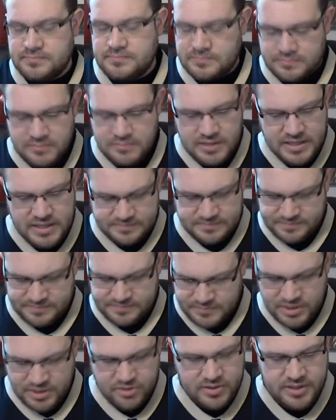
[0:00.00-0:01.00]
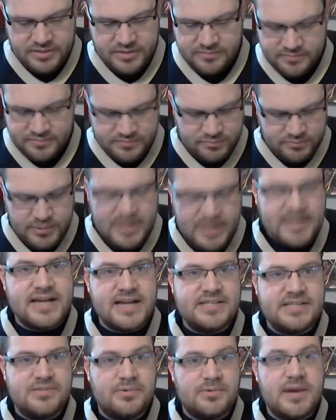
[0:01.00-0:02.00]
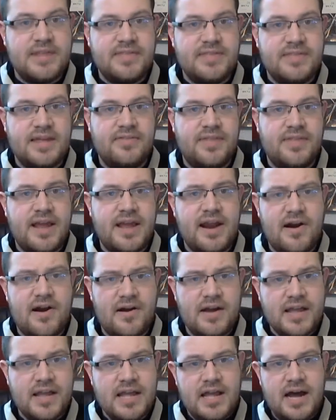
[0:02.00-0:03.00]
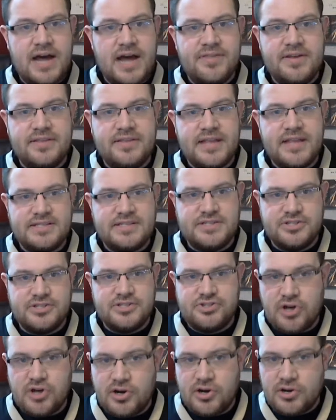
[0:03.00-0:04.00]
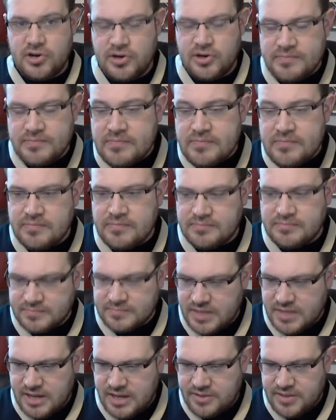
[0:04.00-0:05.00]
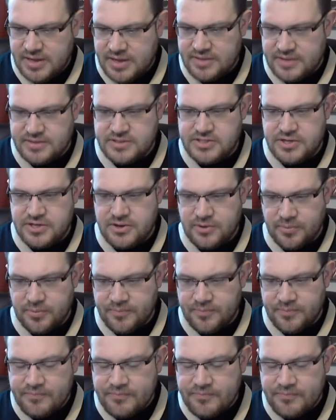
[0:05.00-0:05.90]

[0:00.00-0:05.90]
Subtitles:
but when you can recognize it right then and there, I think that's the stronger thing of the two.